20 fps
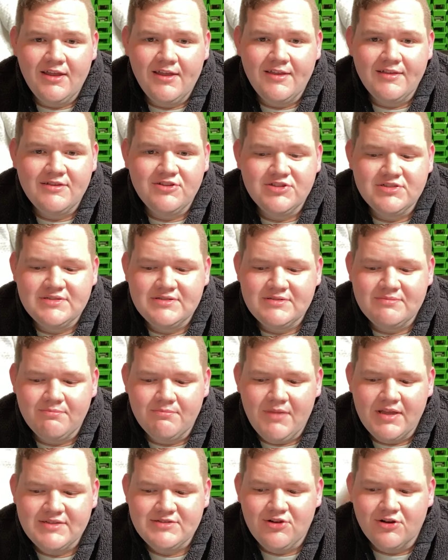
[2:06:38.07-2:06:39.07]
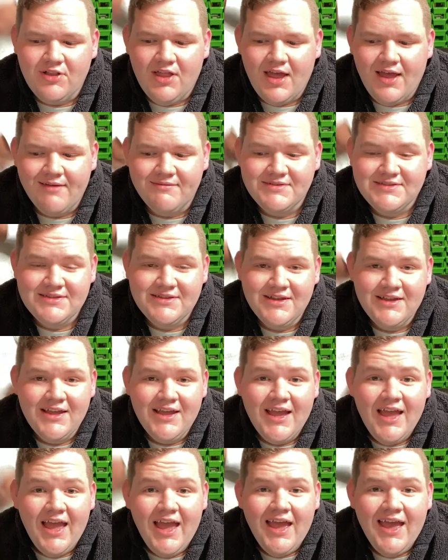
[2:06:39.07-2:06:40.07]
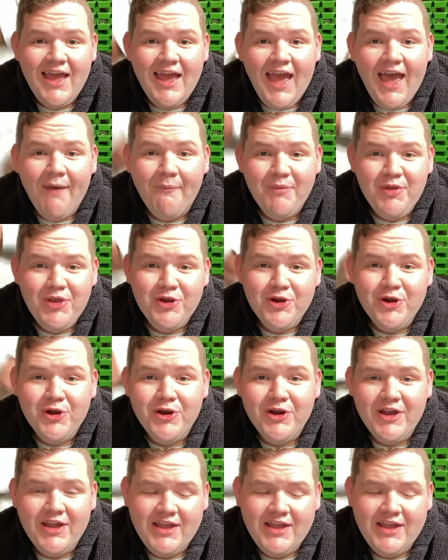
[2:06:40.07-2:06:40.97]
It just makes our lives happier,